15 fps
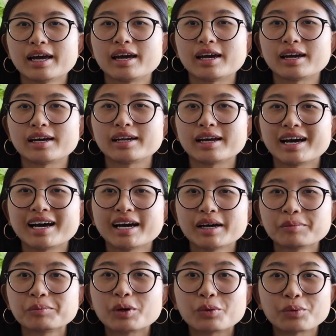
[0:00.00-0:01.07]
and
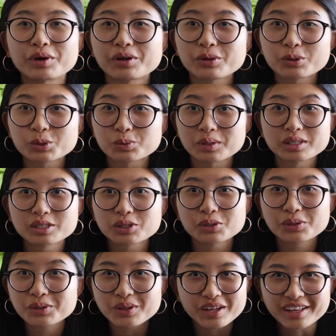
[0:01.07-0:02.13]
I'm one of those ones
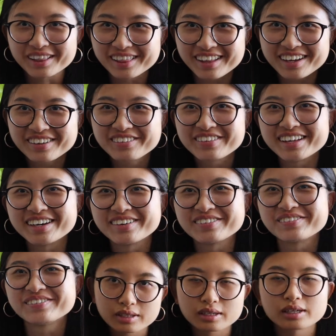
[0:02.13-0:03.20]
who love
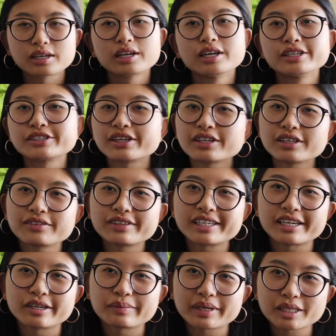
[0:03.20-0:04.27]
them. So I love
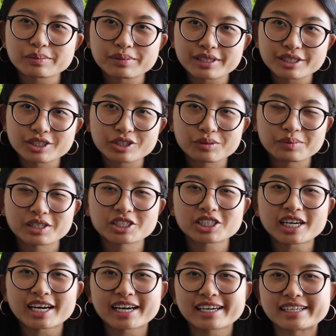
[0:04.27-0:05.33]
the Air Max Plus so much,
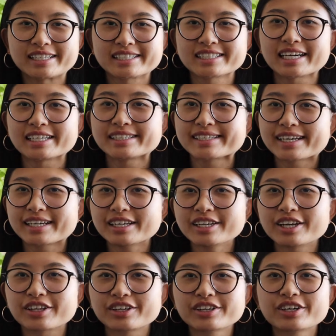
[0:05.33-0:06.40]
I decided to get
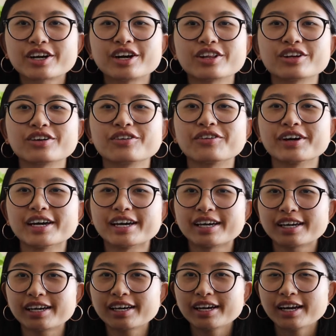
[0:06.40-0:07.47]
another
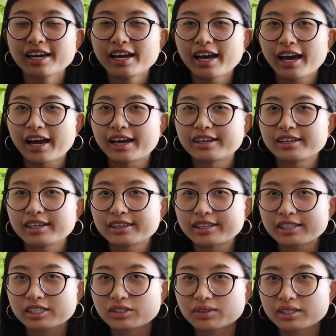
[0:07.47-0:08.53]
colorway, and
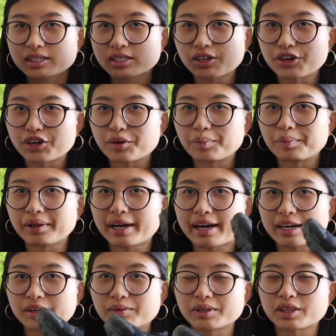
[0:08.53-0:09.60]
these ones are
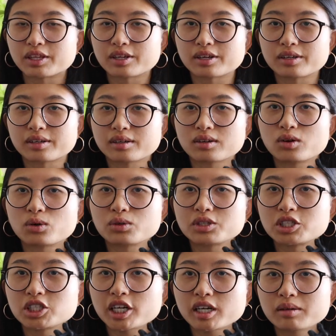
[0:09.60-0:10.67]
black with the
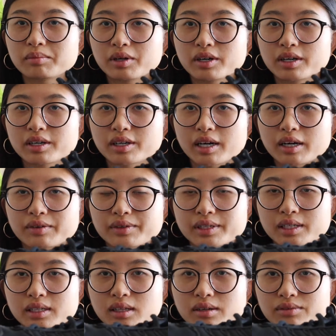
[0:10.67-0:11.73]
gold check mark. I
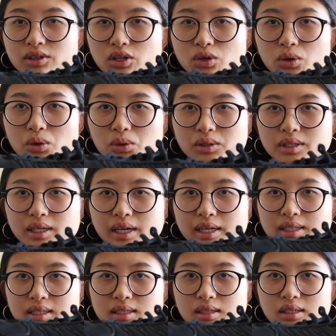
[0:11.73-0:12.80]
really love the gold
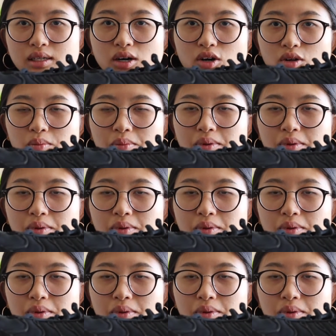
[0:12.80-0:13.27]
against the all